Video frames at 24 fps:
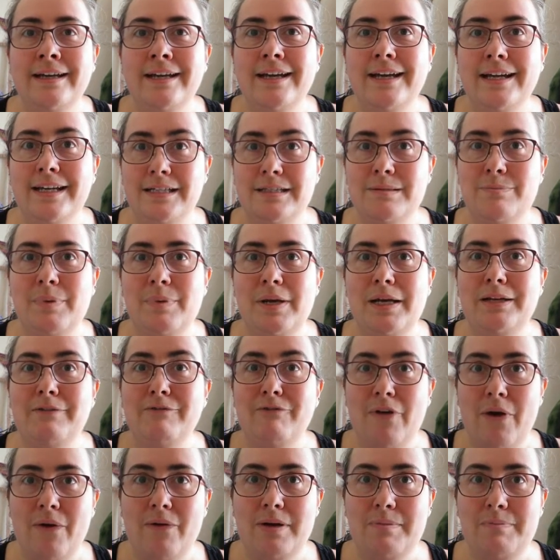it's been
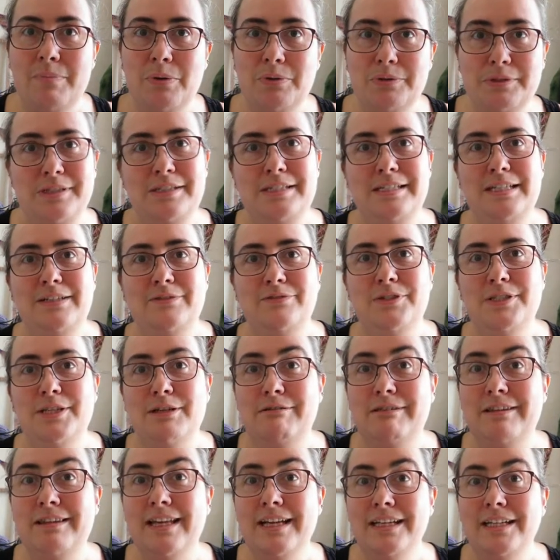very positive. So
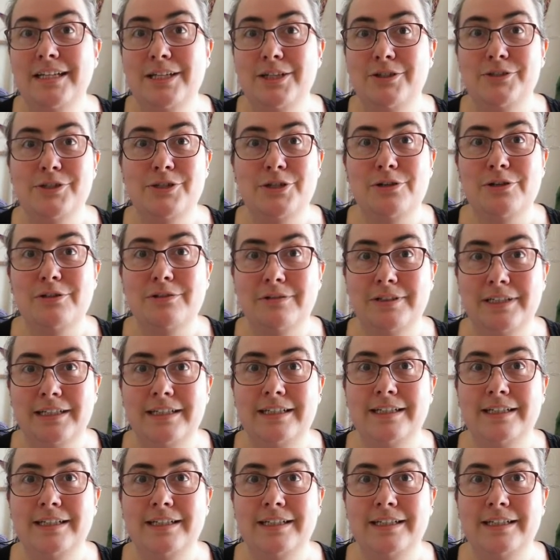thank you, Tara.